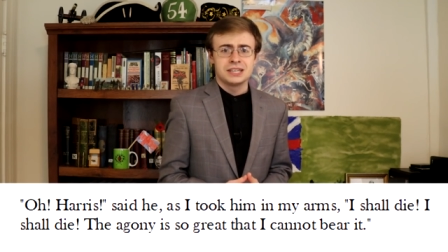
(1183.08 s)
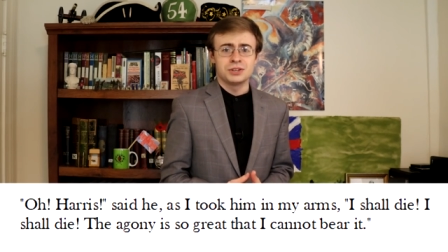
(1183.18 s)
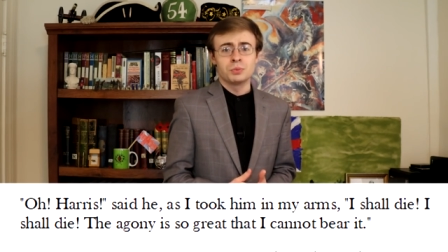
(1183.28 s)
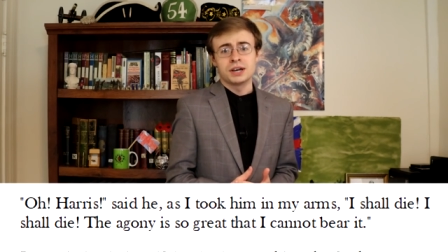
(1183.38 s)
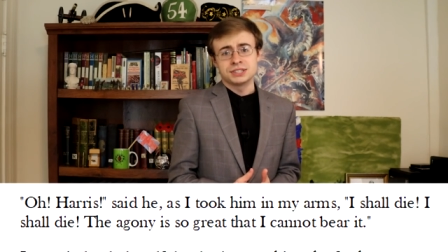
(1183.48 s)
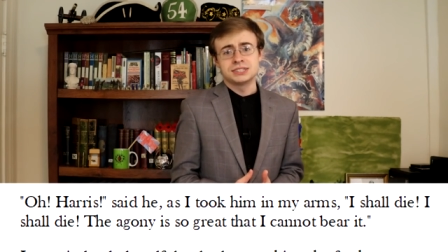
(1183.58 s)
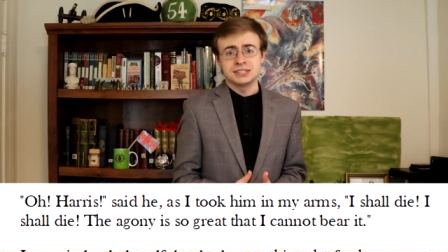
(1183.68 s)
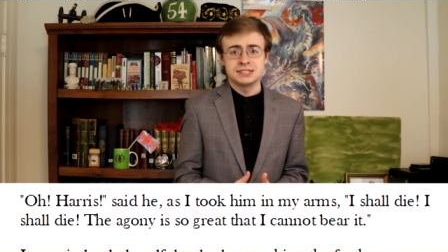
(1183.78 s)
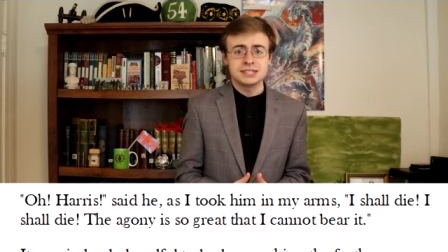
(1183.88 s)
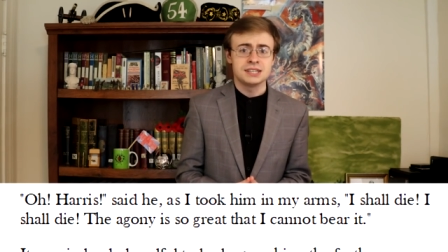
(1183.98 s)
It was,
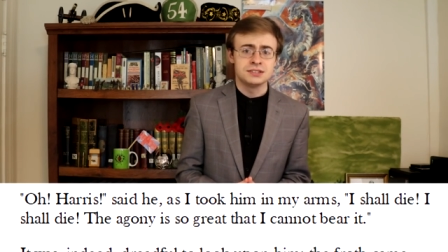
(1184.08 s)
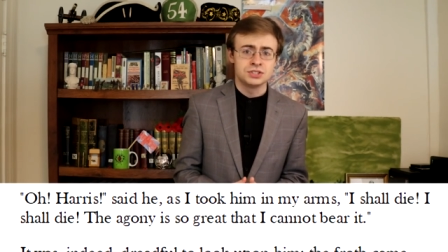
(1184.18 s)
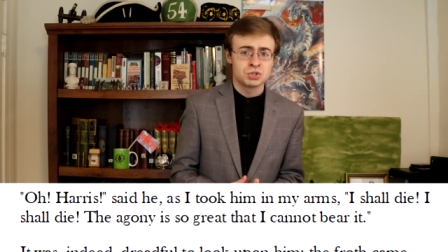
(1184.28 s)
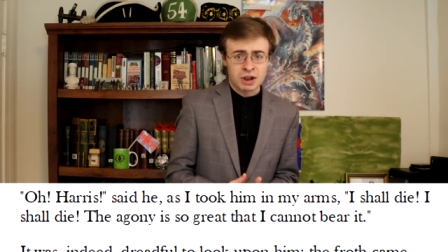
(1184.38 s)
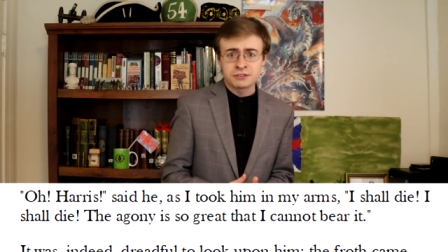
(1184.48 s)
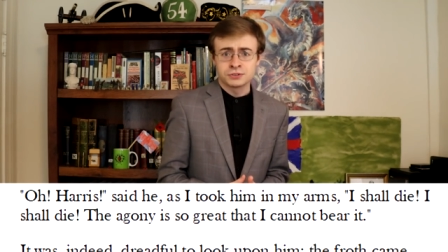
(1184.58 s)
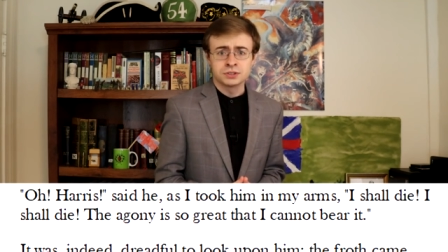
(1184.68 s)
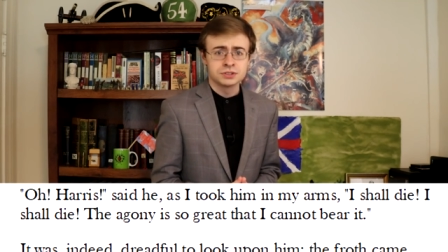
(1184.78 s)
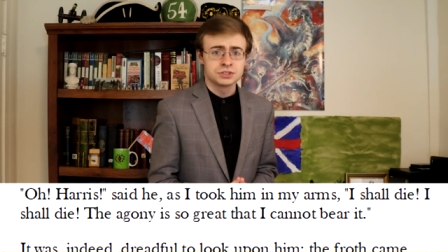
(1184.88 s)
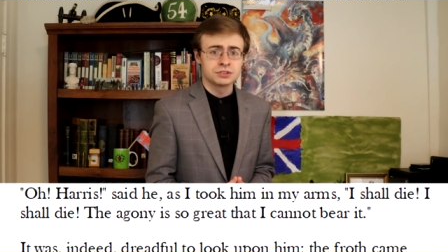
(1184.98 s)
indeed,
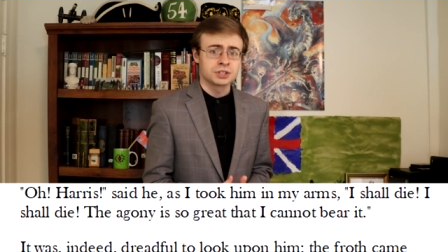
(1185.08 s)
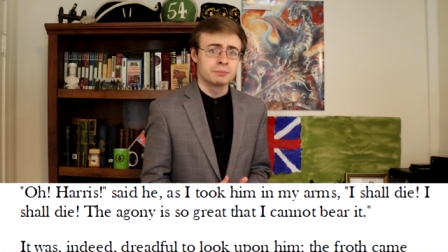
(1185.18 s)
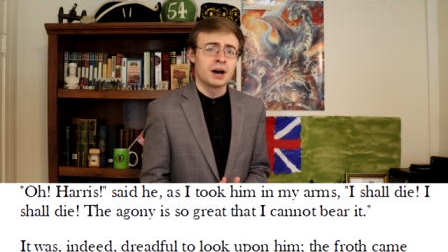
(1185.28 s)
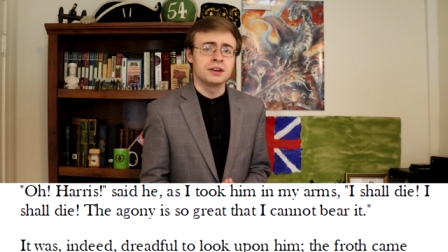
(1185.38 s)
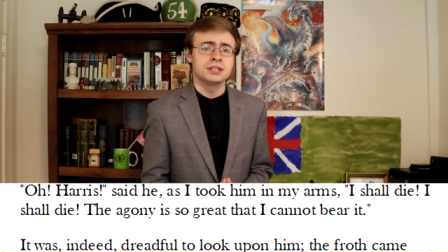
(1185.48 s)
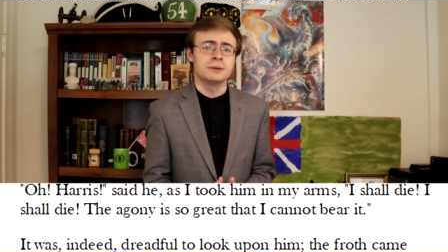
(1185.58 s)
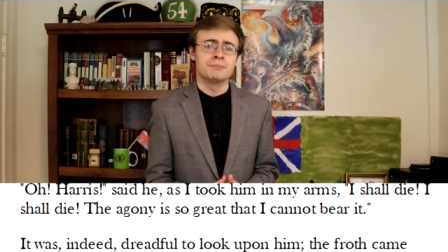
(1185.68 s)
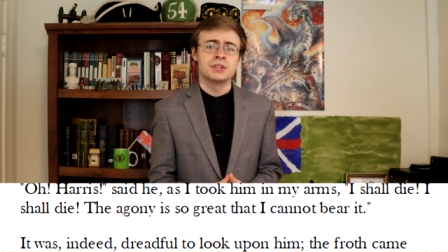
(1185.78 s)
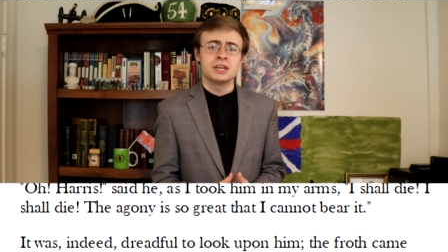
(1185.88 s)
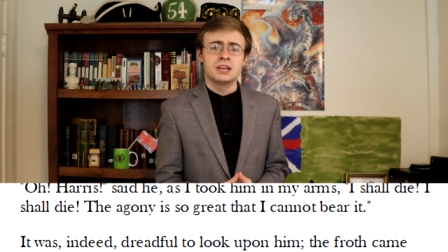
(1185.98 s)
dreadful to look upon him.